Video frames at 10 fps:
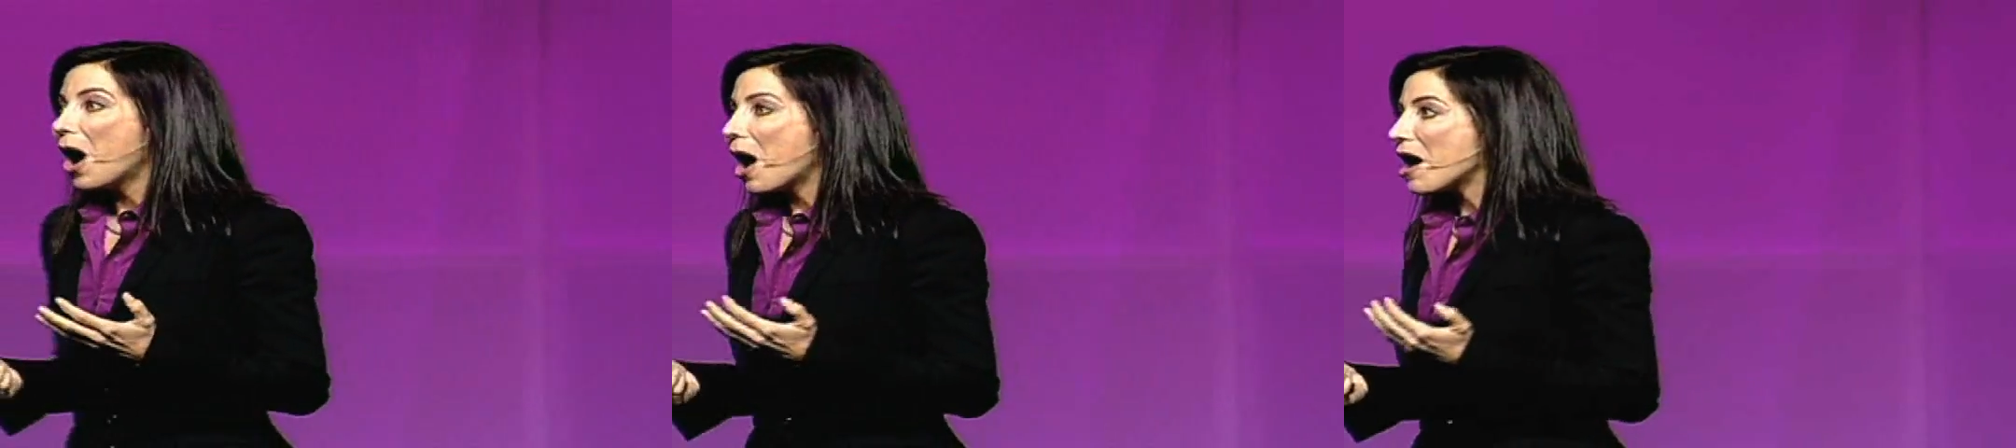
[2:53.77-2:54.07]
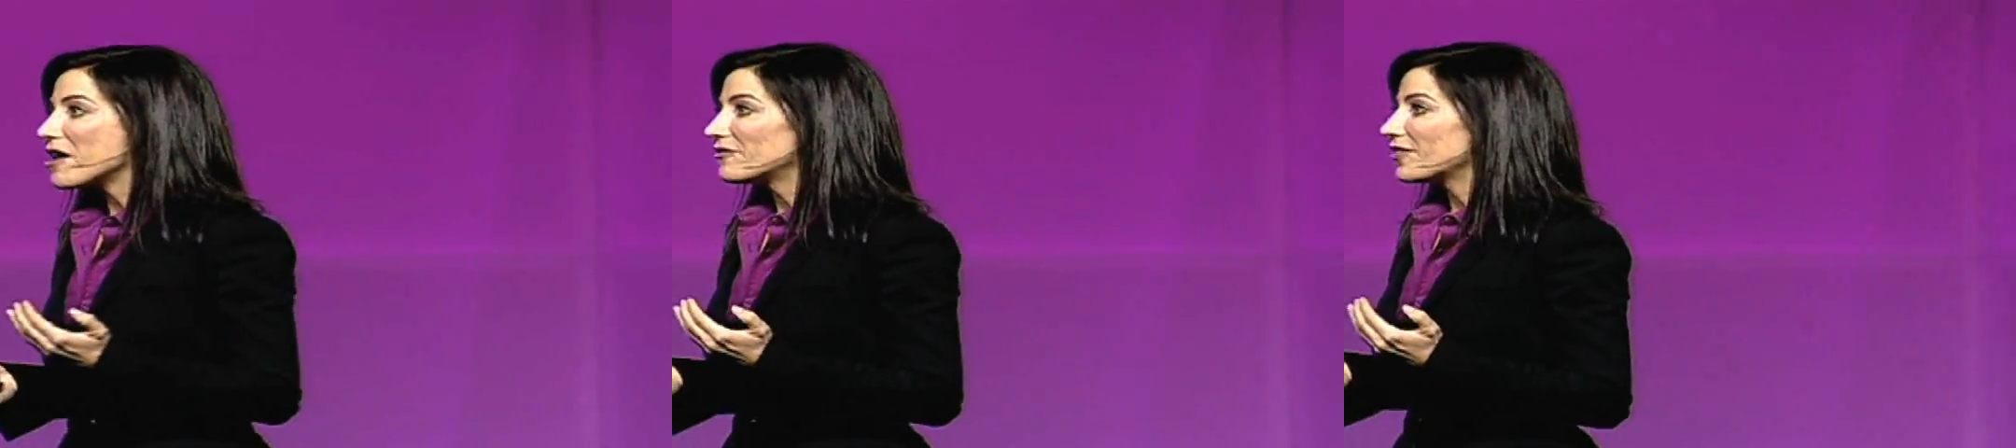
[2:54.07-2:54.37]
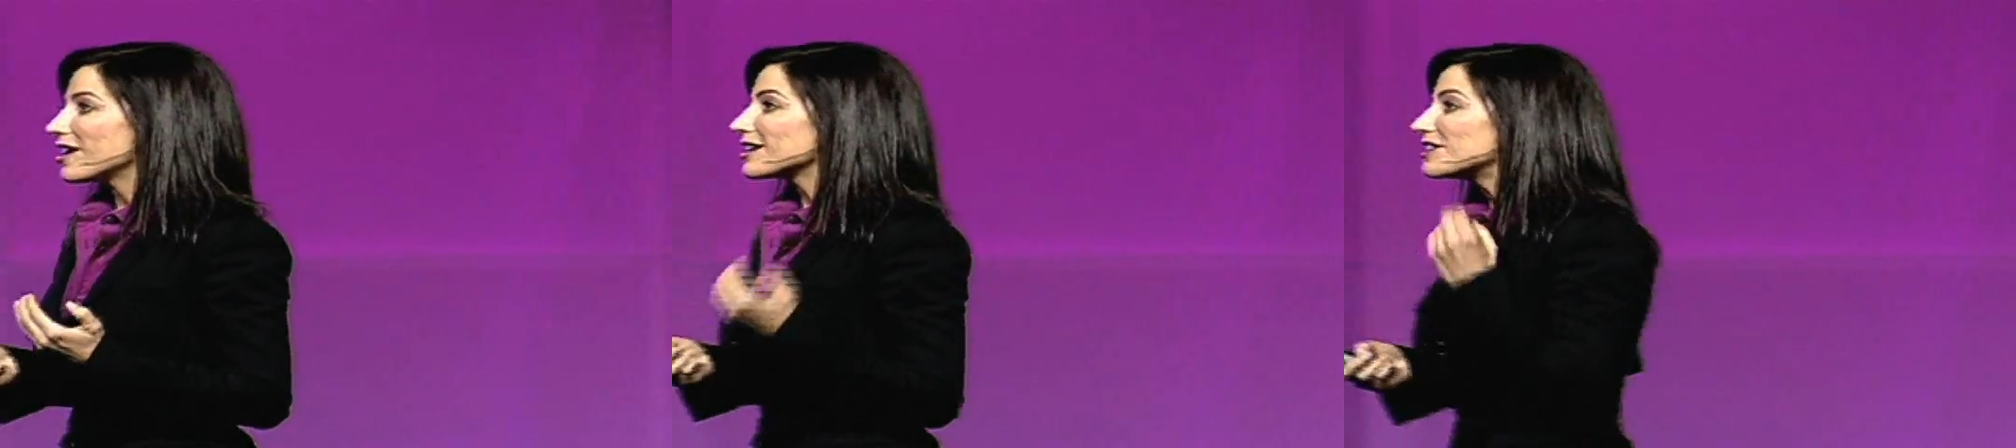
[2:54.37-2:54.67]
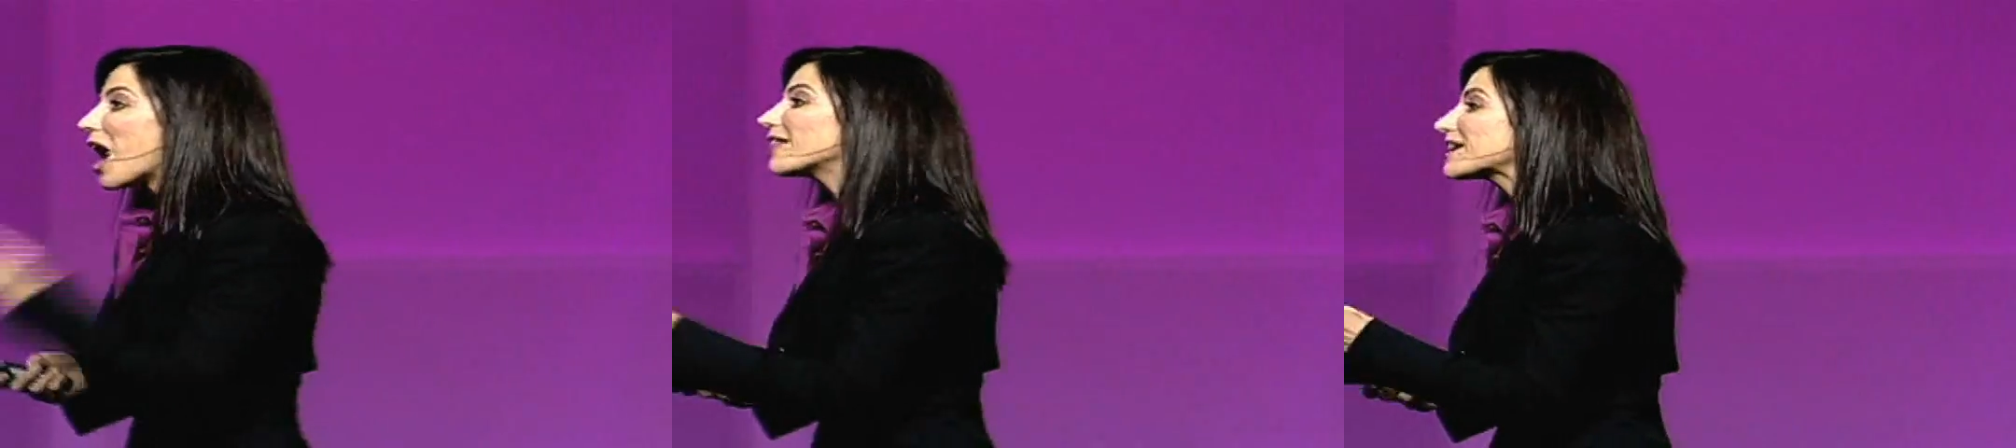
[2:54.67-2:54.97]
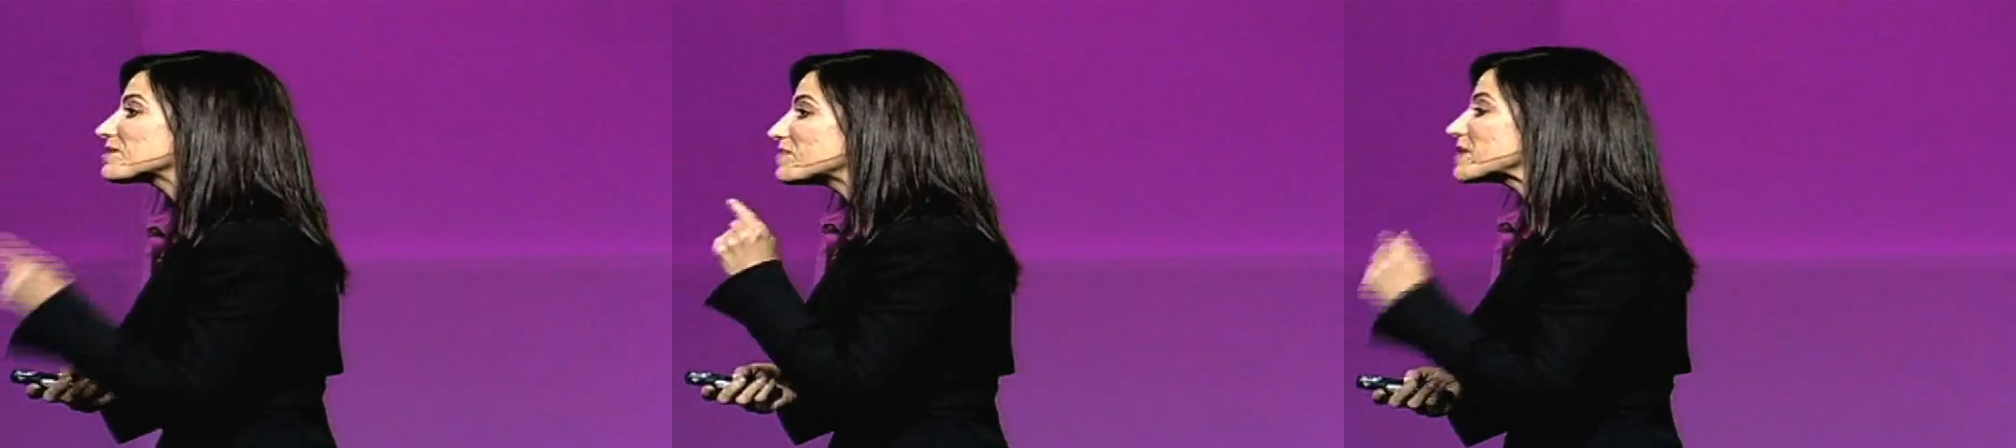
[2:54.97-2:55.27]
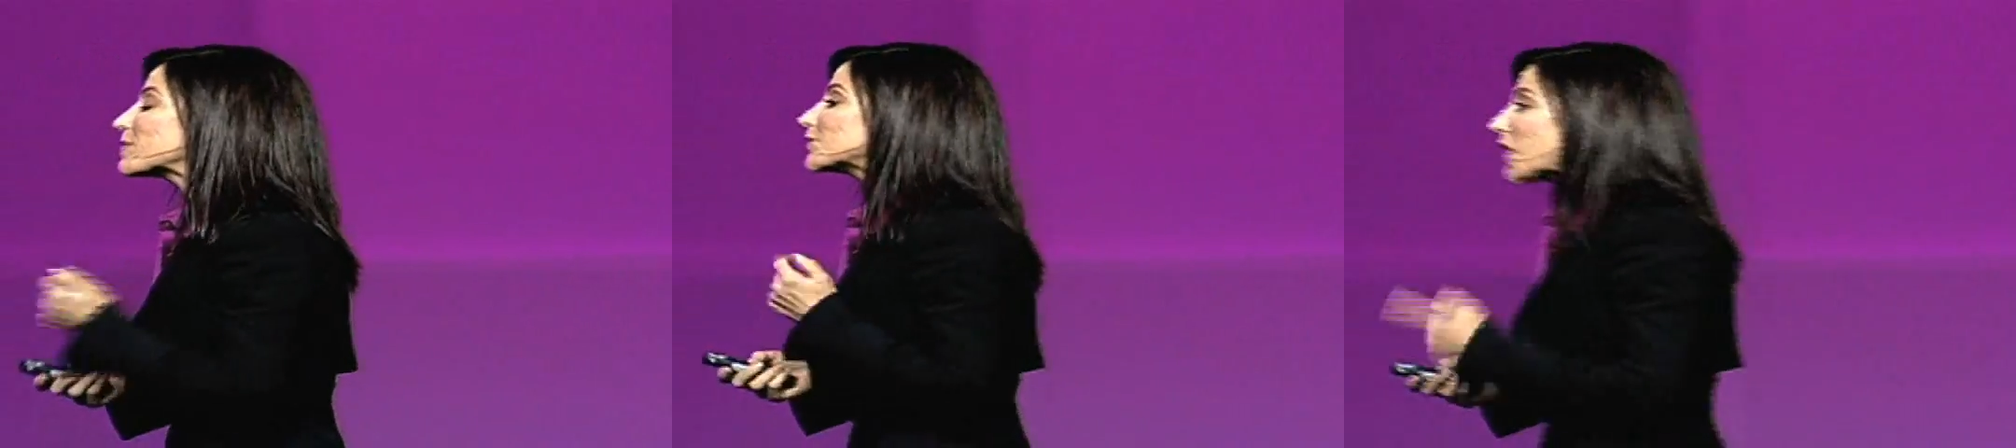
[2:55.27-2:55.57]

of not letting people